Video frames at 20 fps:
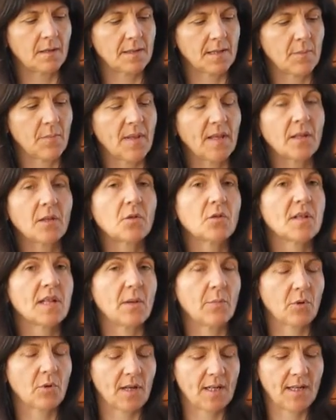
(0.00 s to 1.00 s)
Something to
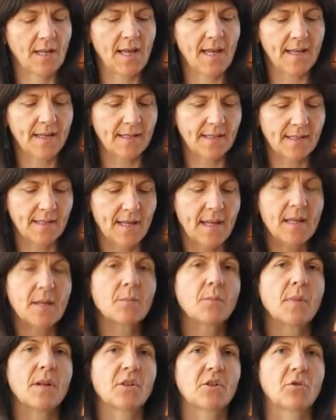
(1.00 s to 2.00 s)
separate the eggs
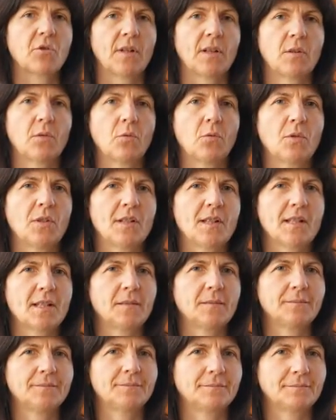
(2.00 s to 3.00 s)
and measuring tools.
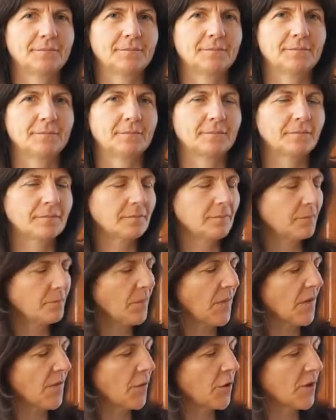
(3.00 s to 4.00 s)

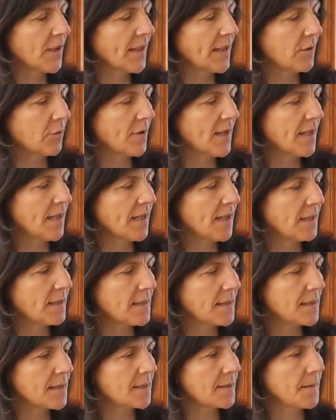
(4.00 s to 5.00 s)
For the
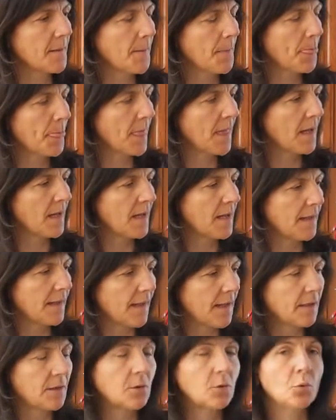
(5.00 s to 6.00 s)
ingredients,
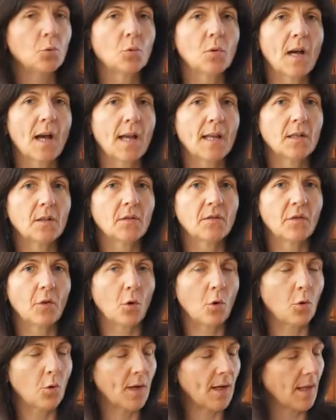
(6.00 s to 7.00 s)
there are two kinds of
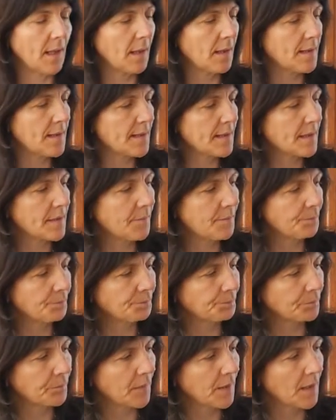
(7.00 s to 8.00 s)
oils.
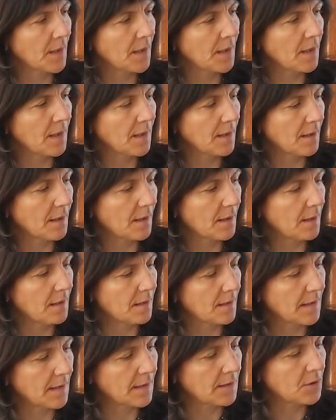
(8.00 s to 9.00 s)

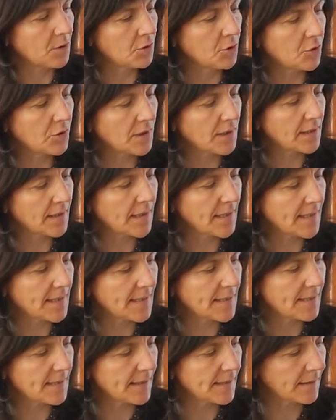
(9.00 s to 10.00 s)
A neutral
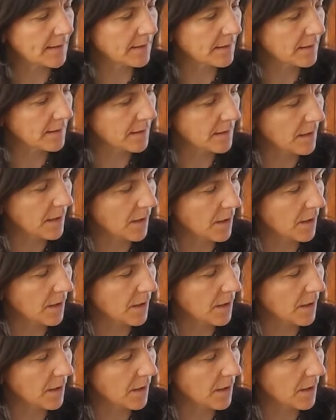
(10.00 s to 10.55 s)
tasting